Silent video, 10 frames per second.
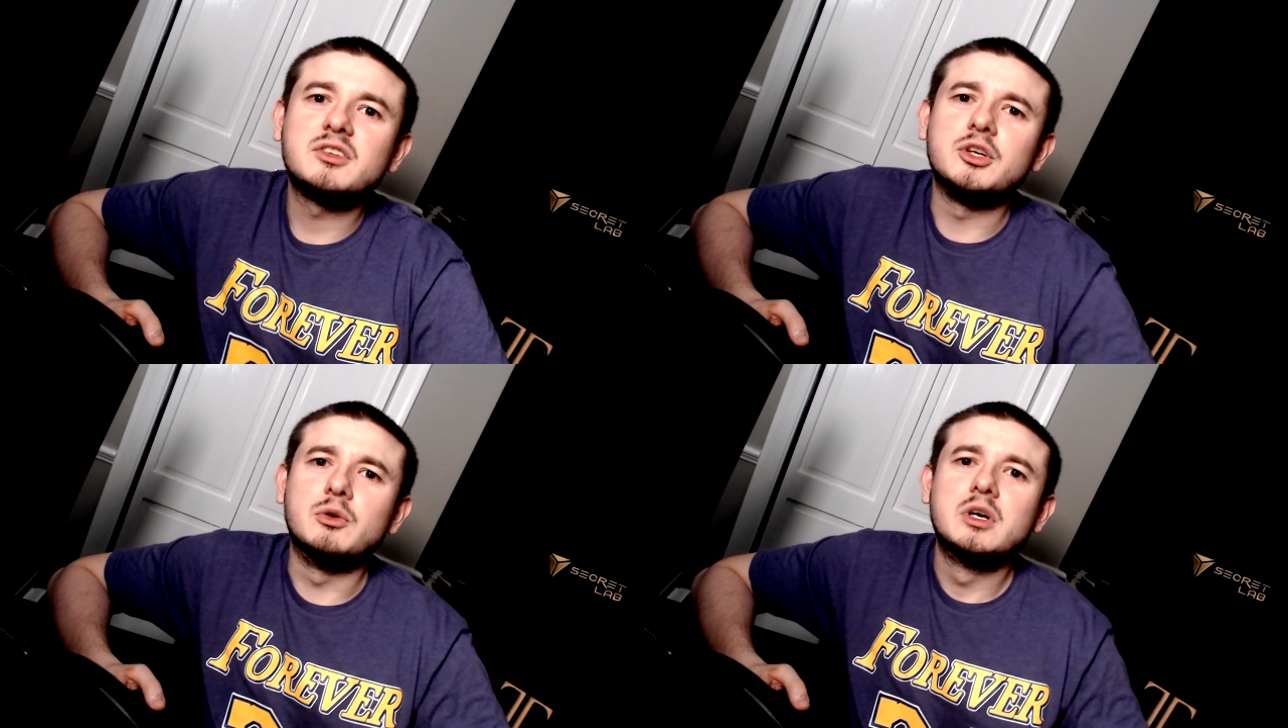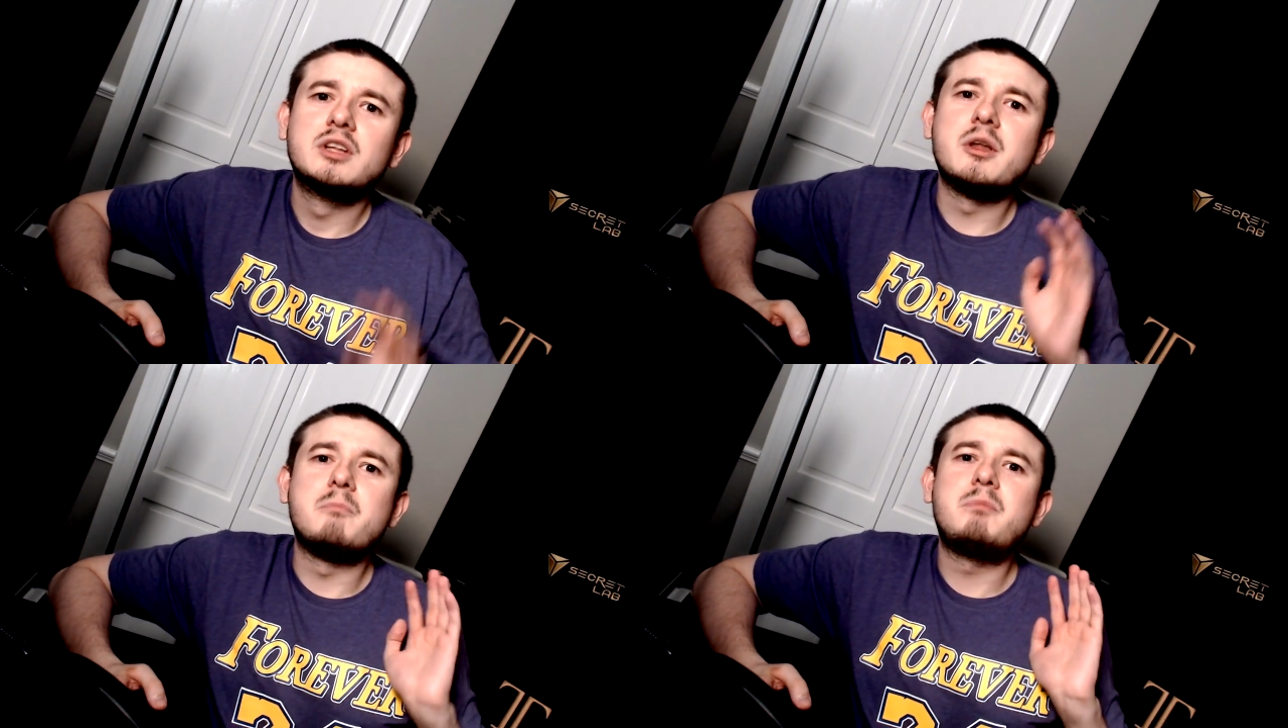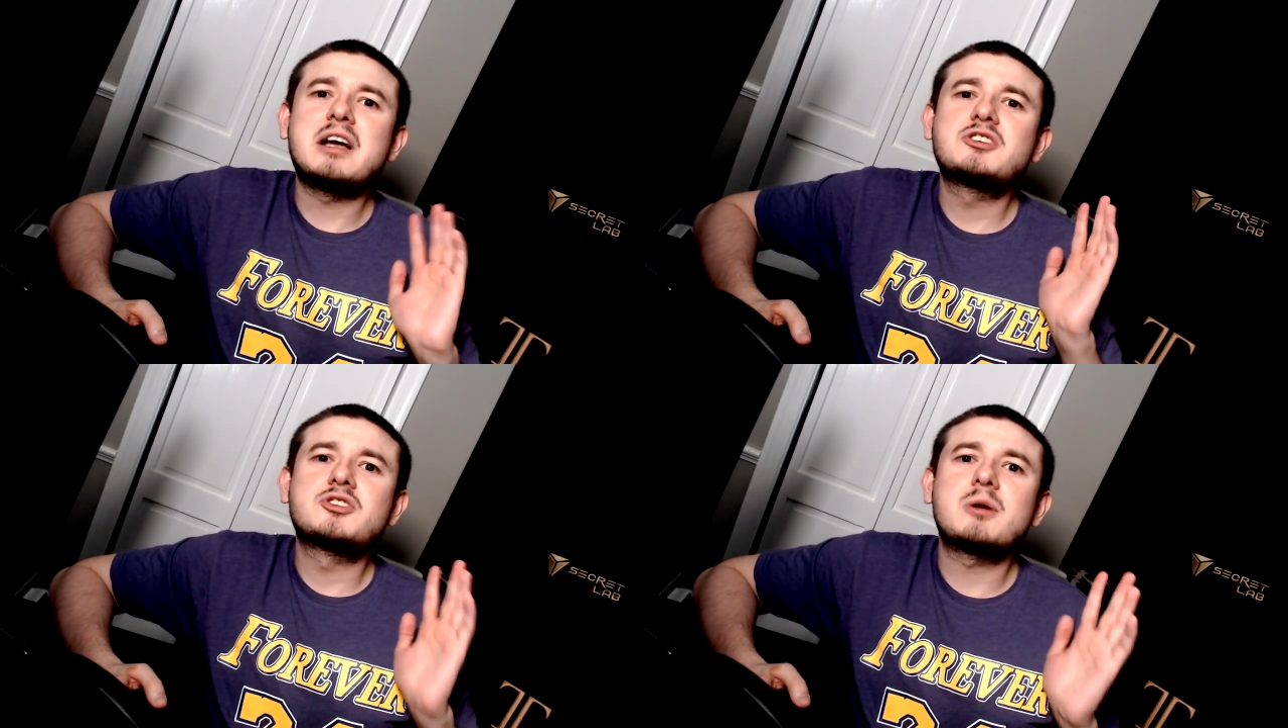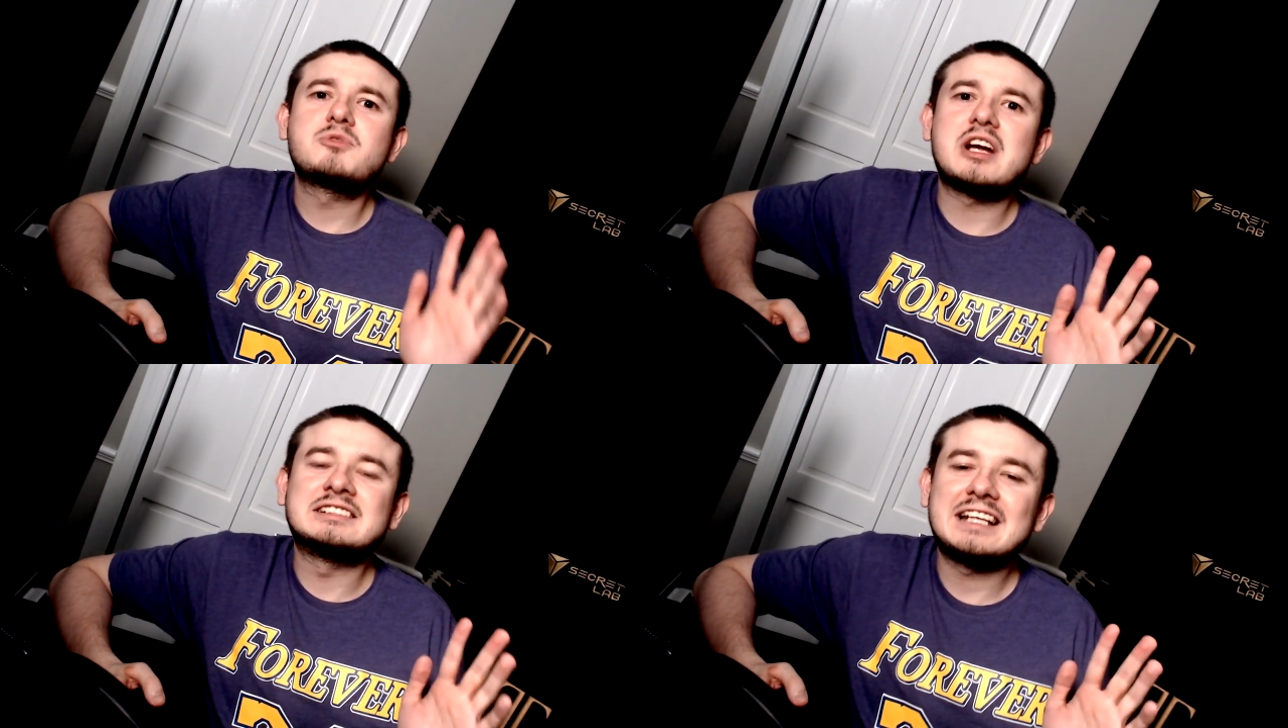you the best jump
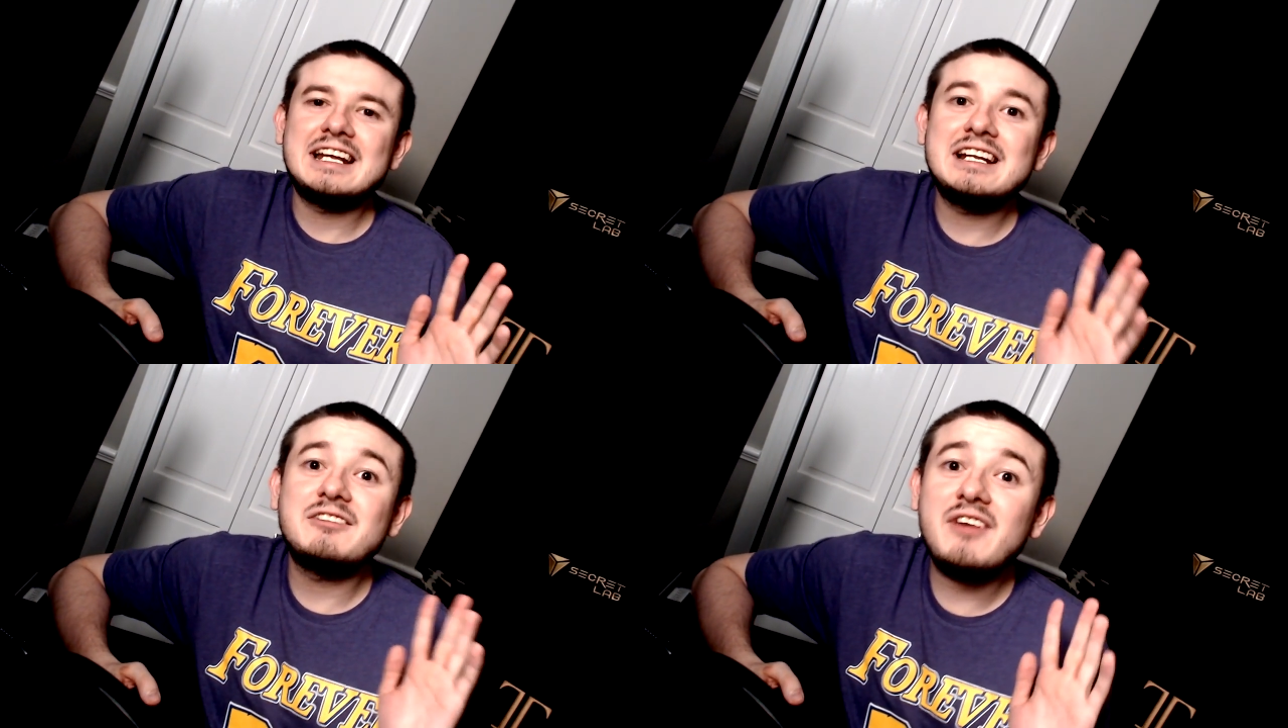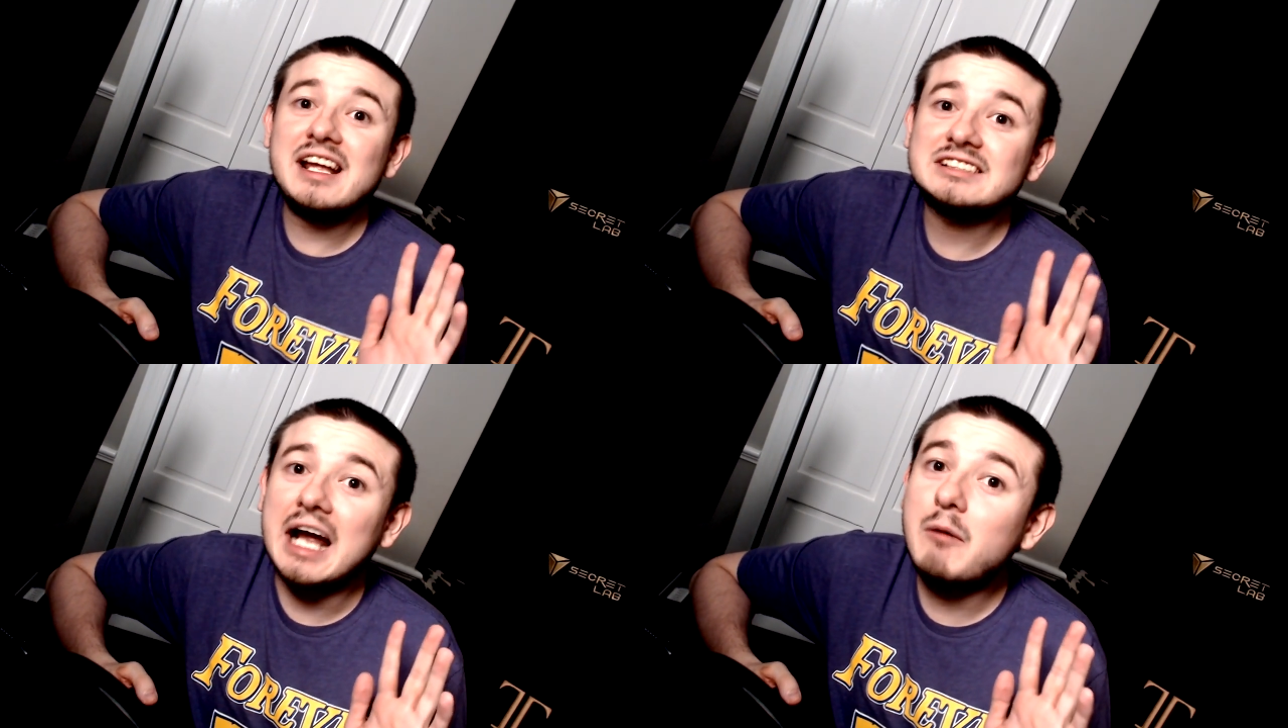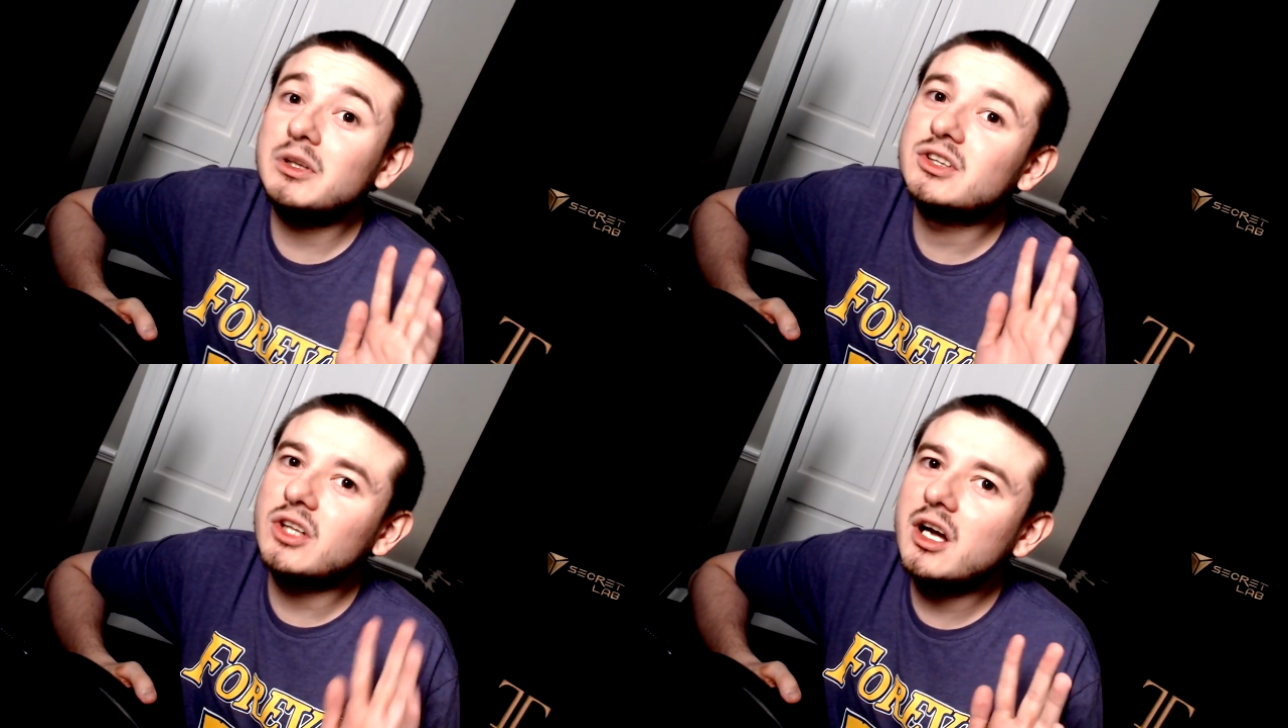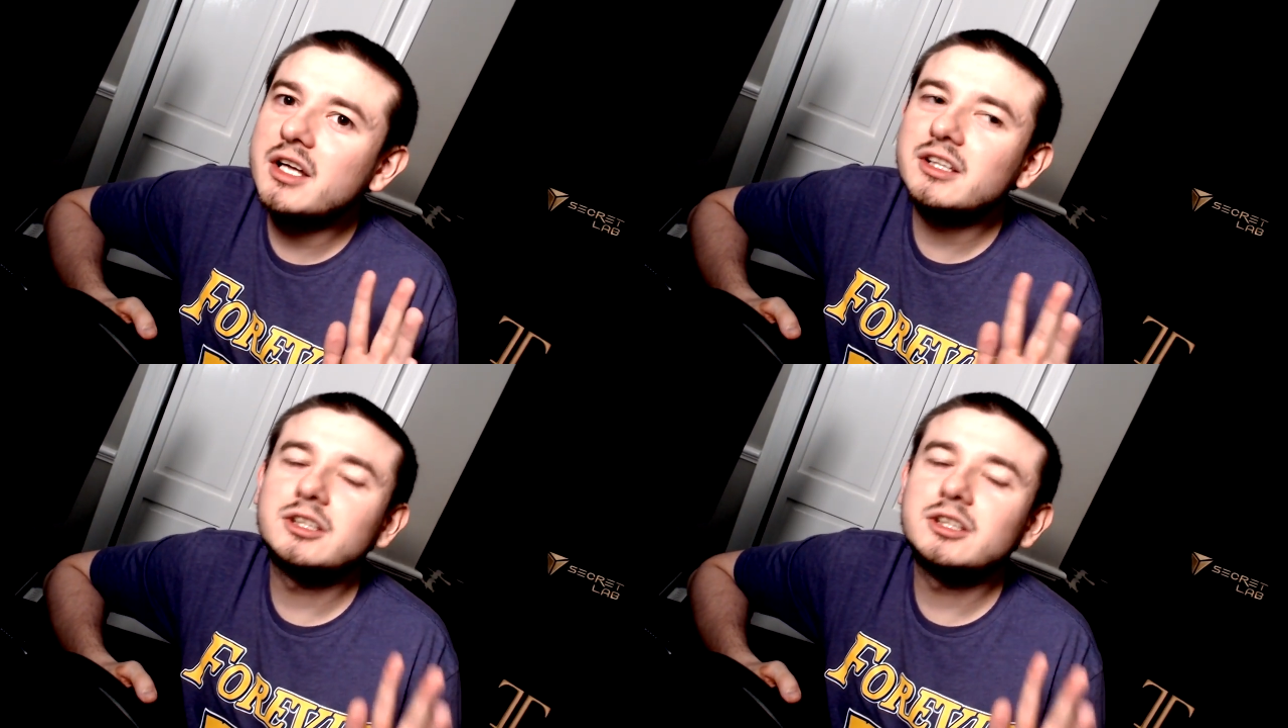shots in advance, I would like,